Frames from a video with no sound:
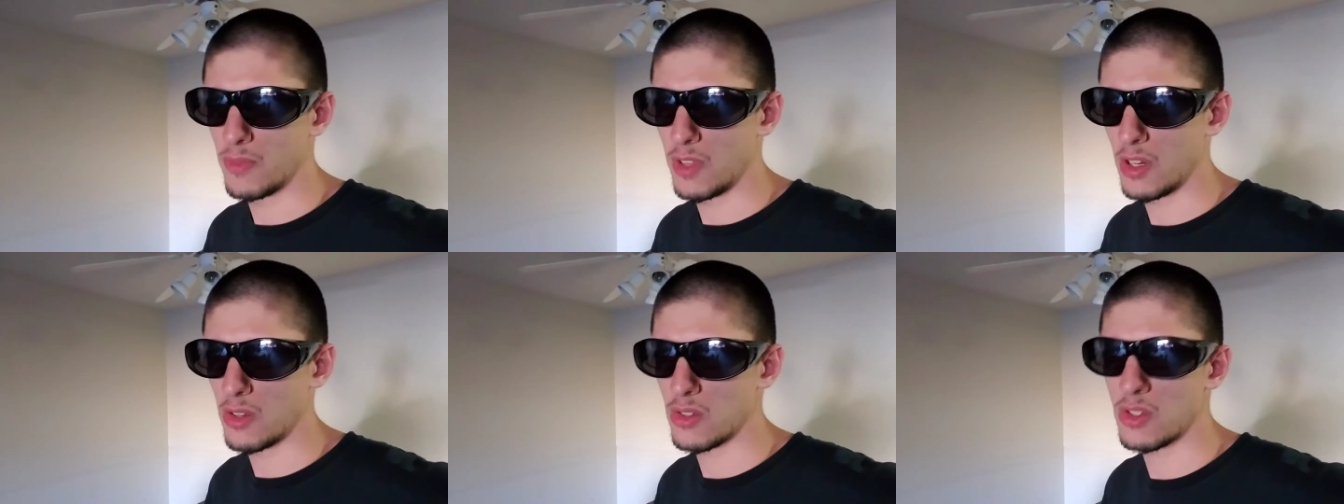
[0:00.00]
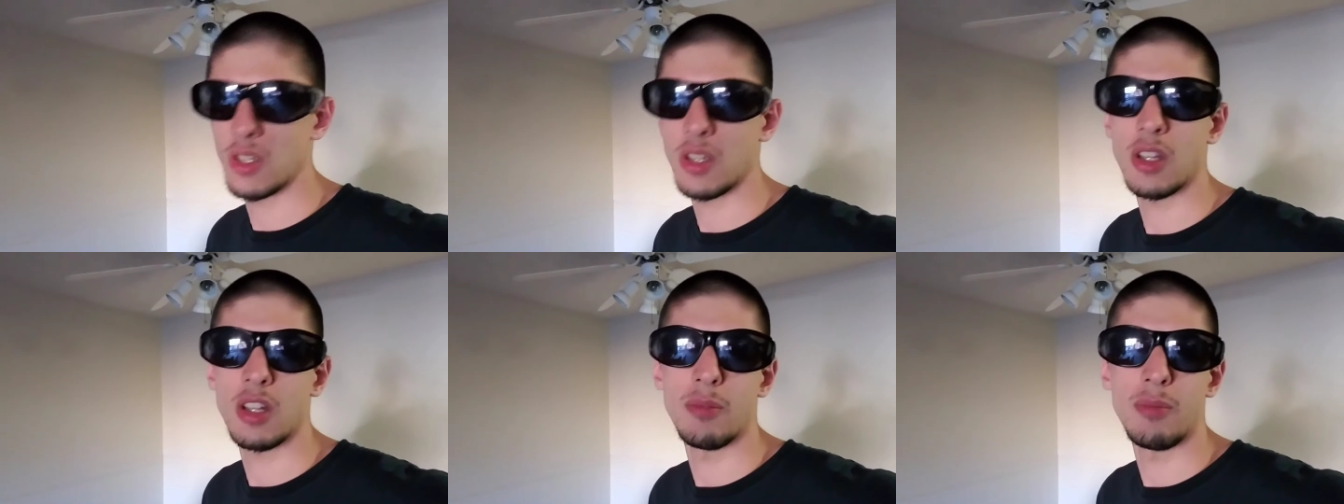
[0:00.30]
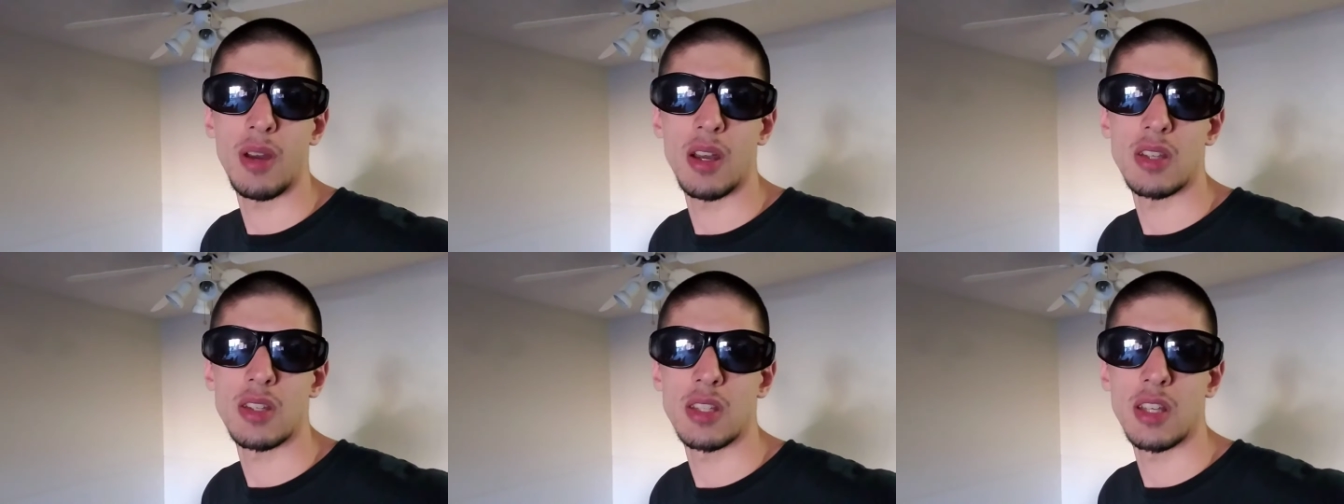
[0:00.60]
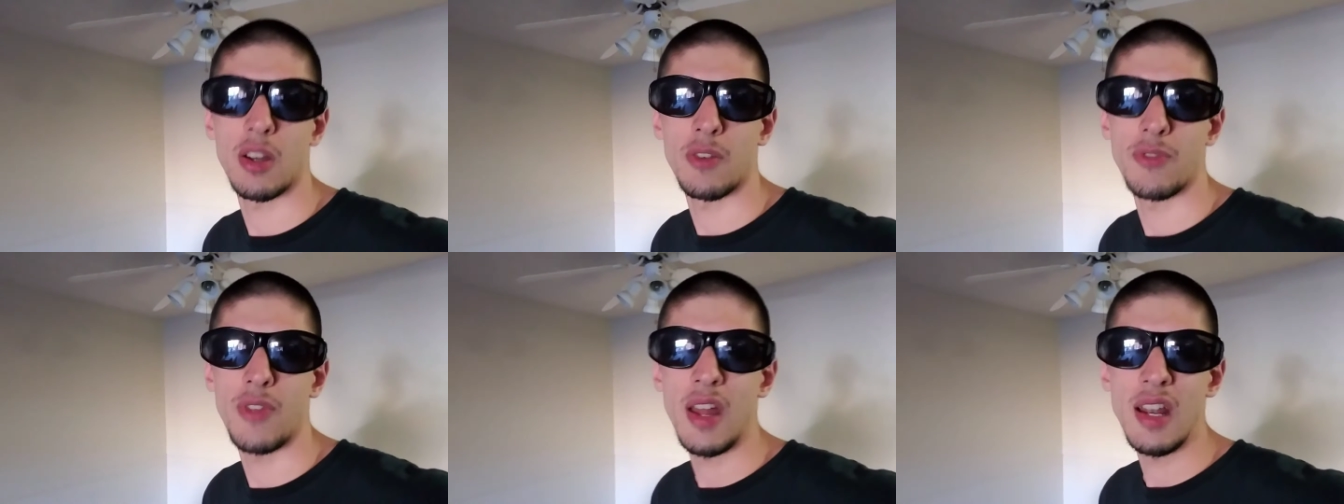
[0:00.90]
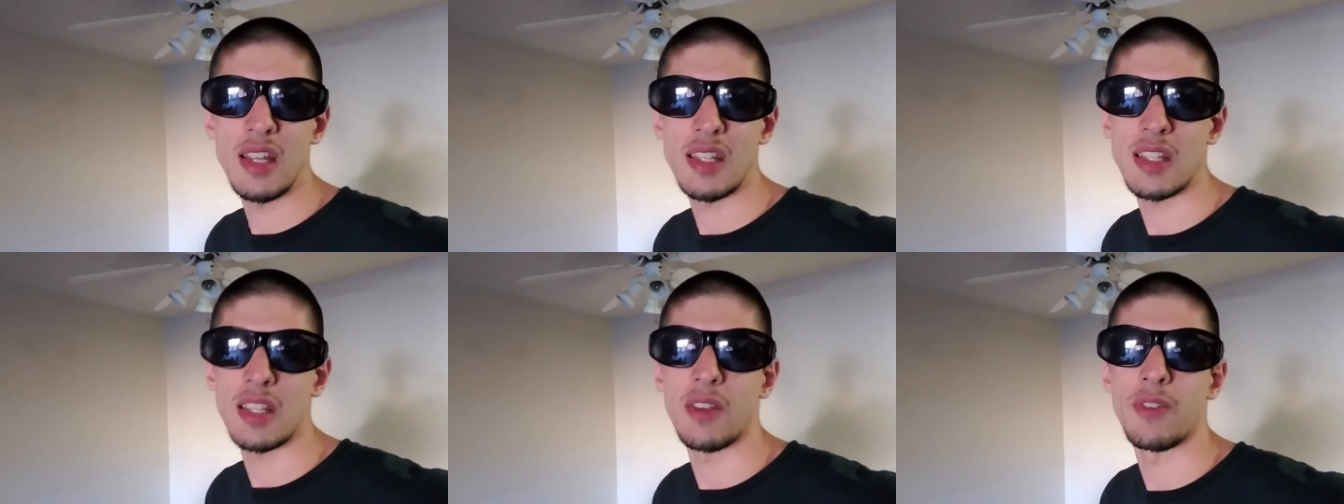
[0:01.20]
And I was thinking to myself,
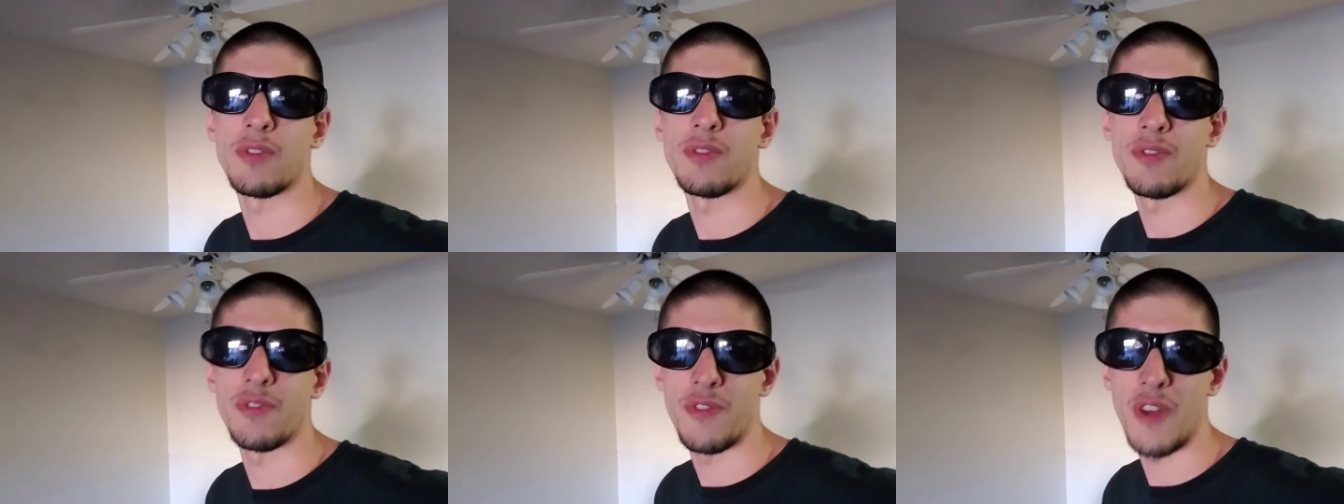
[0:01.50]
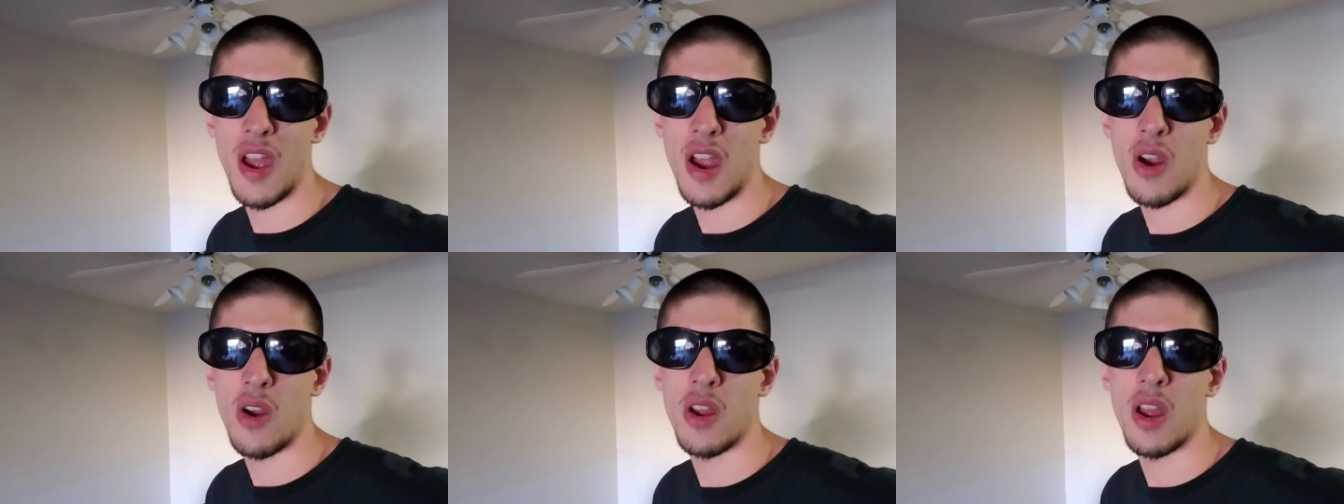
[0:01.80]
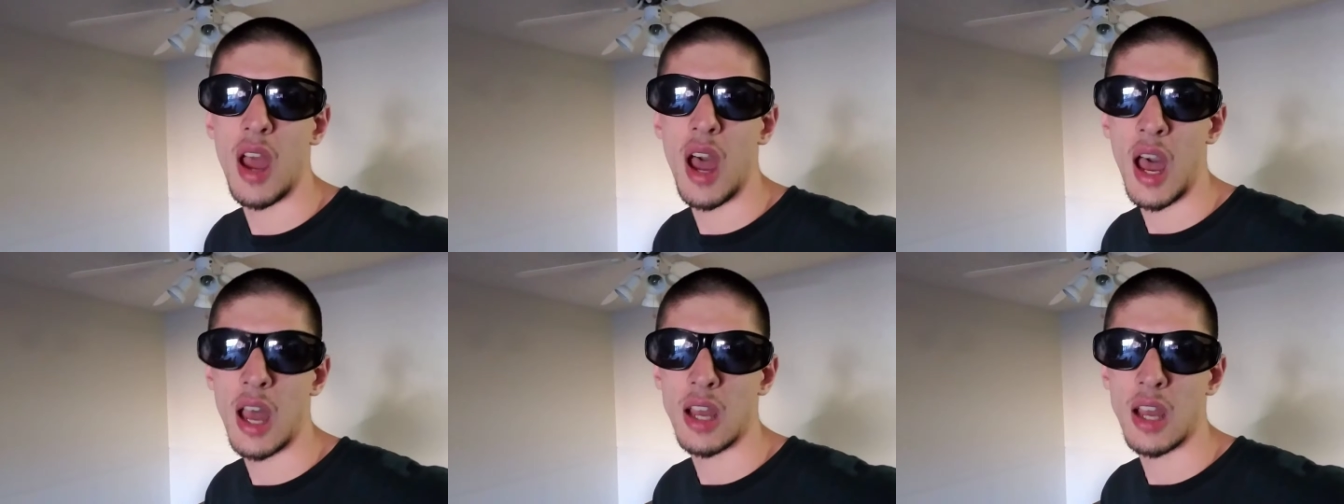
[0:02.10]
that is a very